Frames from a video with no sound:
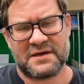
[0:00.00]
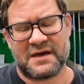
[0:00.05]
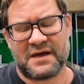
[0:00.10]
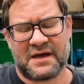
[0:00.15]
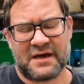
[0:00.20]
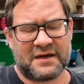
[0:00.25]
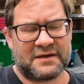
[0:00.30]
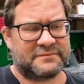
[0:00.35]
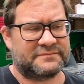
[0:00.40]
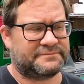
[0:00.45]

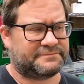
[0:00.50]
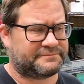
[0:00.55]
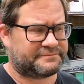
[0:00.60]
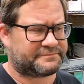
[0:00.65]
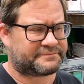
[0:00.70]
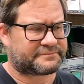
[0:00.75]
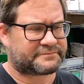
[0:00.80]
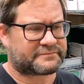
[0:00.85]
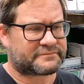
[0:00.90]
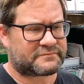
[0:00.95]
Um,
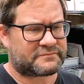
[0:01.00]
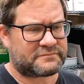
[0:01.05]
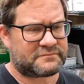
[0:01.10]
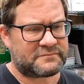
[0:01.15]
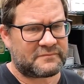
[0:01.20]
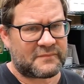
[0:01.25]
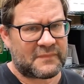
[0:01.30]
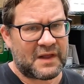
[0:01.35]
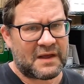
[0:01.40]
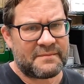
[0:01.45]

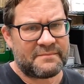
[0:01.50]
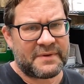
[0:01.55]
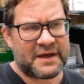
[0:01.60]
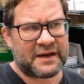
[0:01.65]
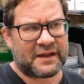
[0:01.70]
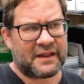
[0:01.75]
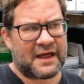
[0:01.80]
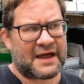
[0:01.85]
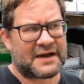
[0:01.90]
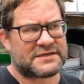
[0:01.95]
but
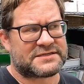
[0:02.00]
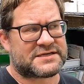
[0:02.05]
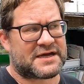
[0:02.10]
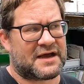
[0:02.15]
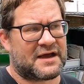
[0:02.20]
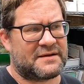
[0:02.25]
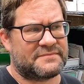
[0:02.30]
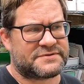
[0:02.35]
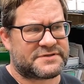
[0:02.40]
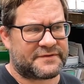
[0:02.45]
a lot of
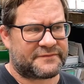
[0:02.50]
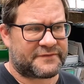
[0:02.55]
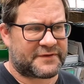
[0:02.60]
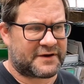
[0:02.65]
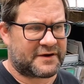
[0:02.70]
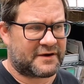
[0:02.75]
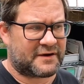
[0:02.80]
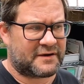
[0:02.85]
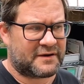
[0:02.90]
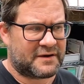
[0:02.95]
times if
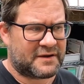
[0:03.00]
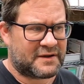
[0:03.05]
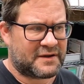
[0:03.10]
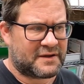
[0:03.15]
they're